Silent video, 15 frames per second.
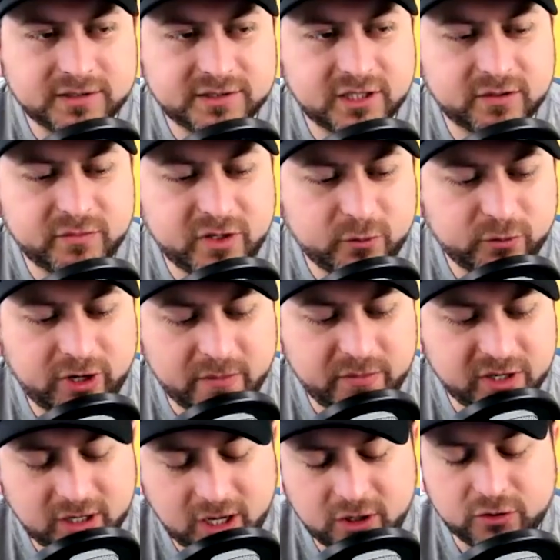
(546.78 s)
tell me, I
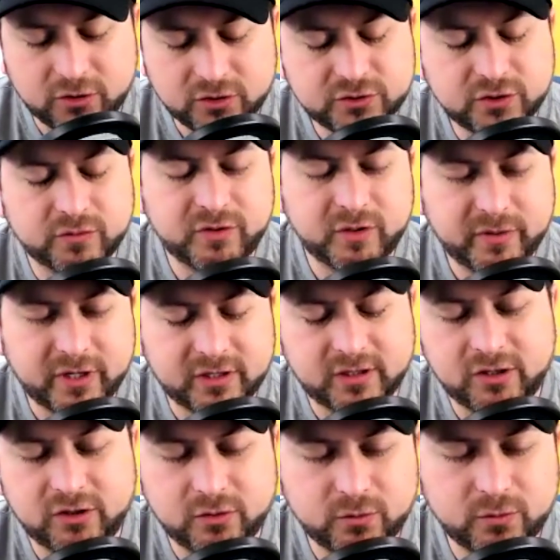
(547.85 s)
mean, I know you told me about
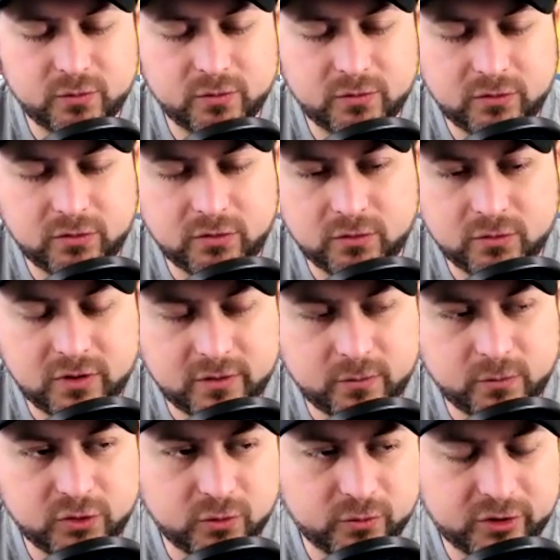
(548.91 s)
that you
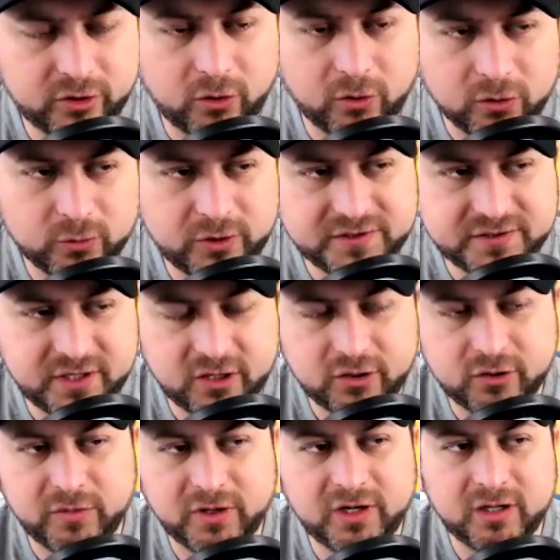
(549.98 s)
were always a
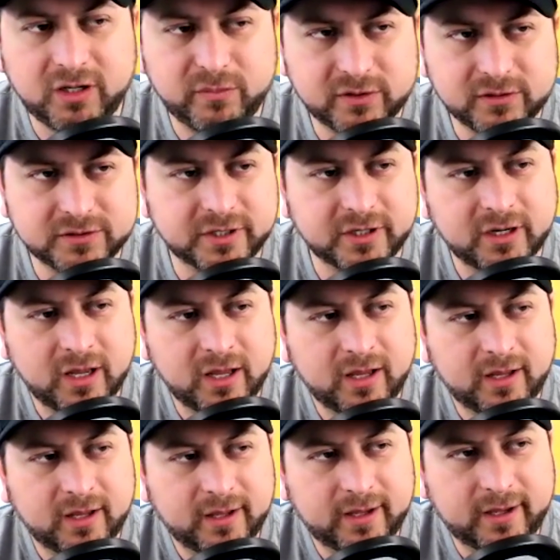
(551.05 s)
community builder.
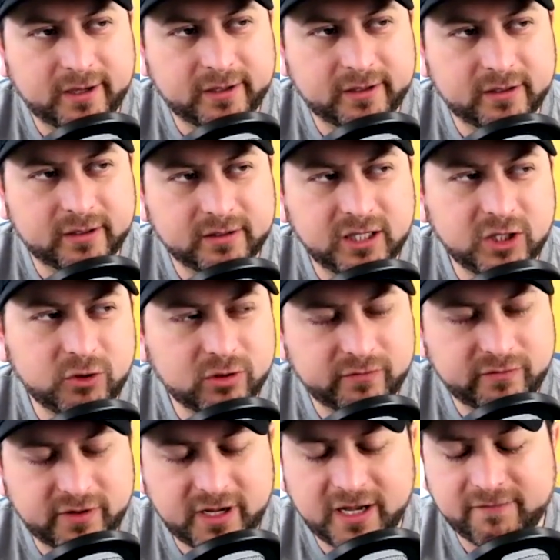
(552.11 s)
Did you
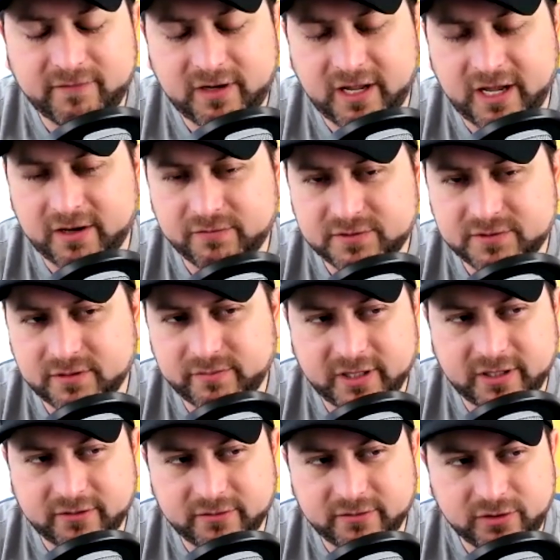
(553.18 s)
ever have doubts
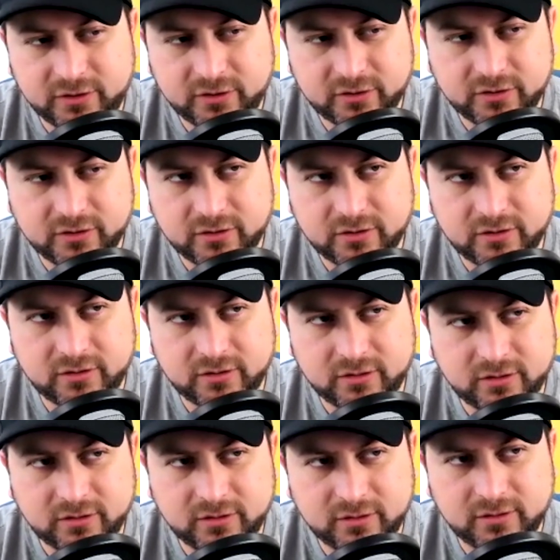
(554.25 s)
about
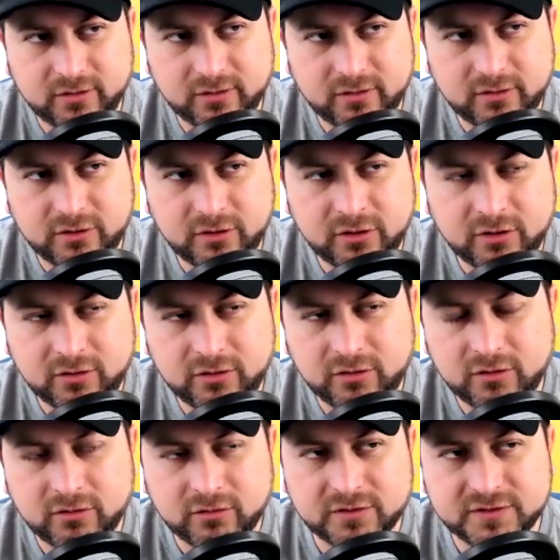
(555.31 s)

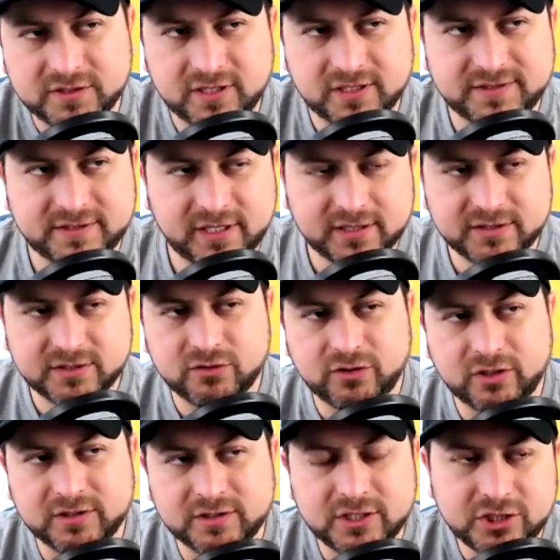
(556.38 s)
because in a sense
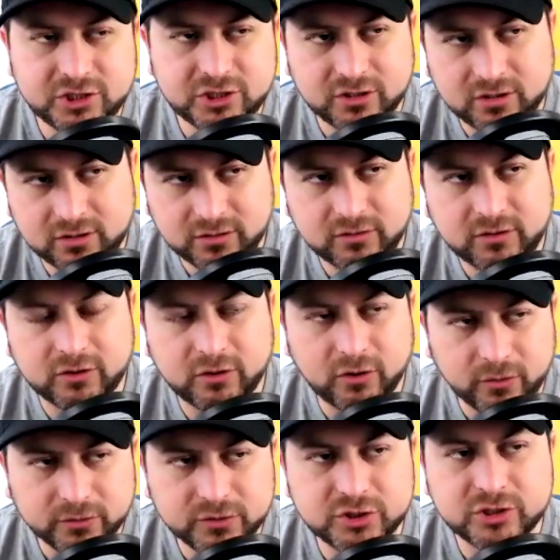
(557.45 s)
you're a teacher, you're a
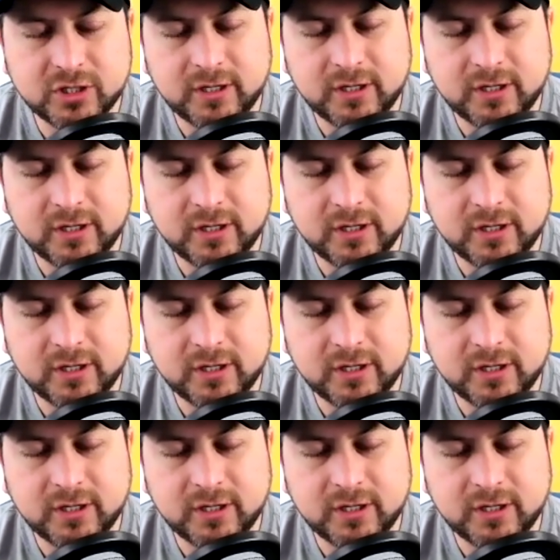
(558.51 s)
coach.